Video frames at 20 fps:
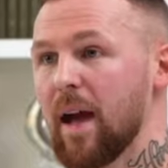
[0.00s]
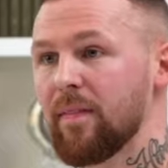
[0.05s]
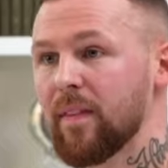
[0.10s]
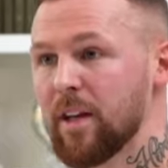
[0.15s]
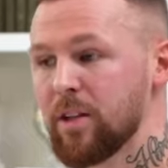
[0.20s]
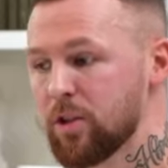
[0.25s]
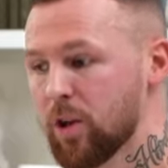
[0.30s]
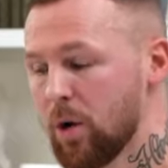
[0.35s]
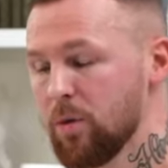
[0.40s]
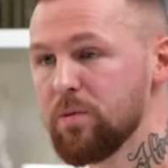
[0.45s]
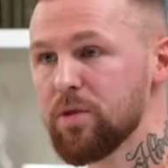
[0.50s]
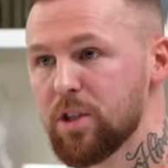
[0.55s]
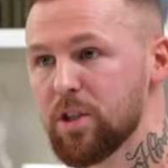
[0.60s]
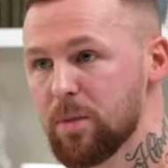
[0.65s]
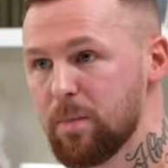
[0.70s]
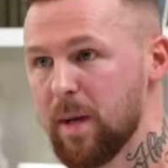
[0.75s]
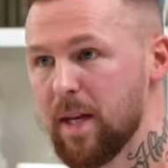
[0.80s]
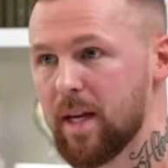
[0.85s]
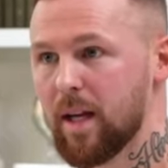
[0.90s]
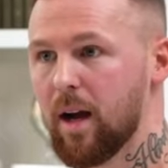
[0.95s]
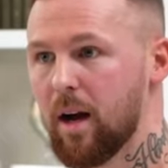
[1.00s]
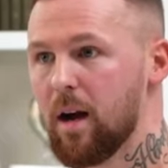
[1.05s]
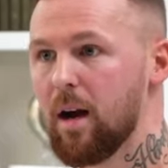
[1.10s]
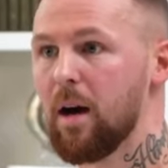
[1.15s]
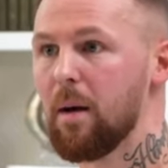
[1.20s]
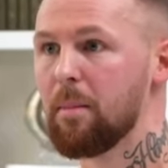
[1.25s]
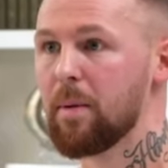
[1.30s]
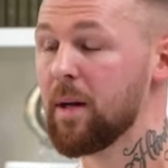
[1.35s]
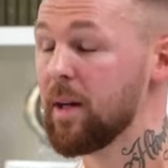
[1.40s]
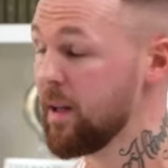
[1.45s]
they don't speak
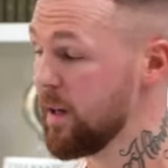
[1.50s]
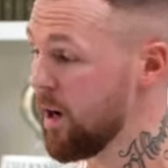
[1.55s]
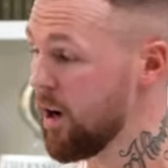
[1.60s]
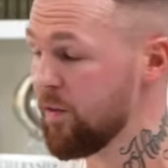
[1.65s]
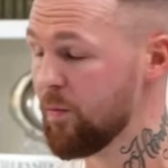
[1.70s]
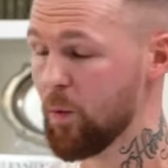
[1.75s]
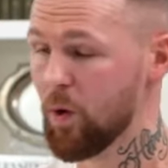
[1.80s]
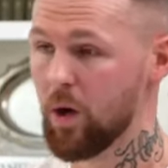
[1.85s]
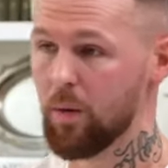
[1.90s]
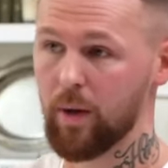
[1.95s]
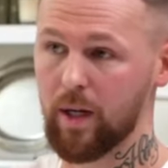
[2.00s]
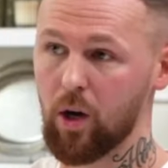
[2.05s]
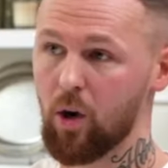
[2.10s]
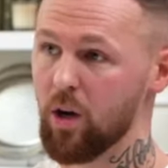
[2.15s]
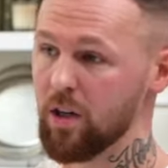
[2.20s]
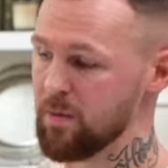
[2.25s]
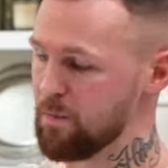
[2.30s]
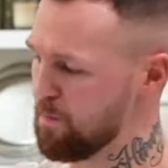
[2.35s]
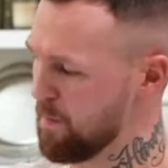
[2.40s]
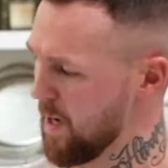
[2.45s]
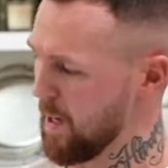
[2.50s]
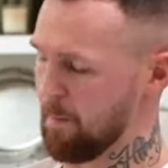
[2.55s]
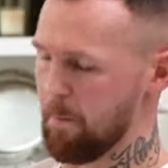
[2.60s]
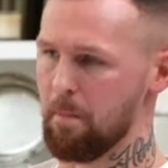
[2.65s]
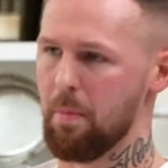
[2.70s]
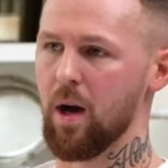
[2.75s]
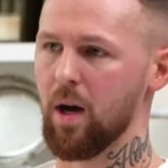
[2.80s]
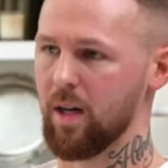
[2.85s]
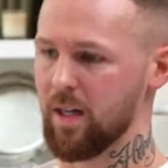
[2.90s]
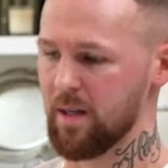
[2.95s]
up. I've worked with guys, big
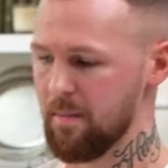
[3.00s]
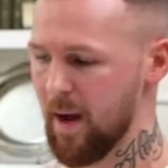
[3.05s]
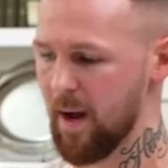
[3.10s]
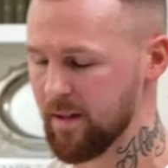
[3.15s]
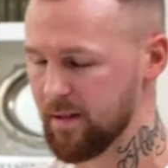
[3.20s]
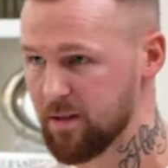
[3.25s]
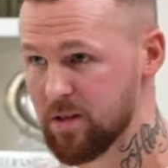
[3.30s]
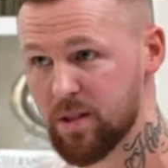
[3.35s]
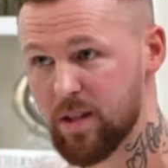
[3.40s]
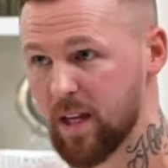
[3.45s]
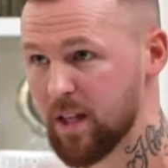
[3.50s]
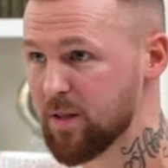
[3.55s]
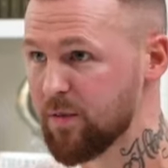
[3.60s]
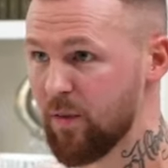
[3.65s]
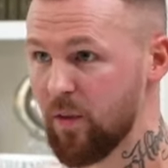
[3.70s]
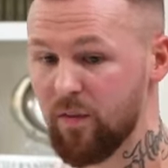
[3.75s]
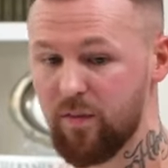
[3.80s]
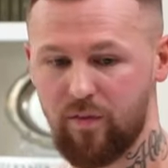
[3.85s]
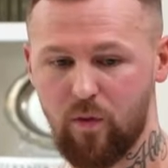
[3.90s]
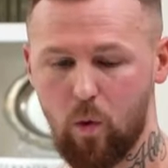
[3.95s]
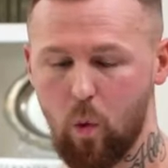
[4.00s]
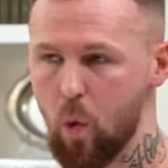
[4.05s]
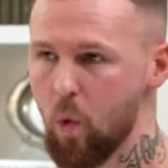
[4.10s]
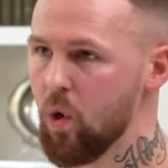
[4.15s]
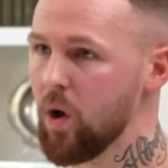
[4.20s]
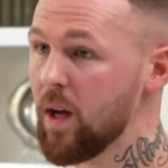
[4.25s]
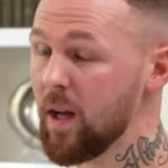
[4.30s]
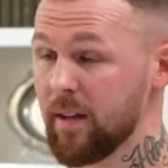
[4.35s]
burly men, 6'4".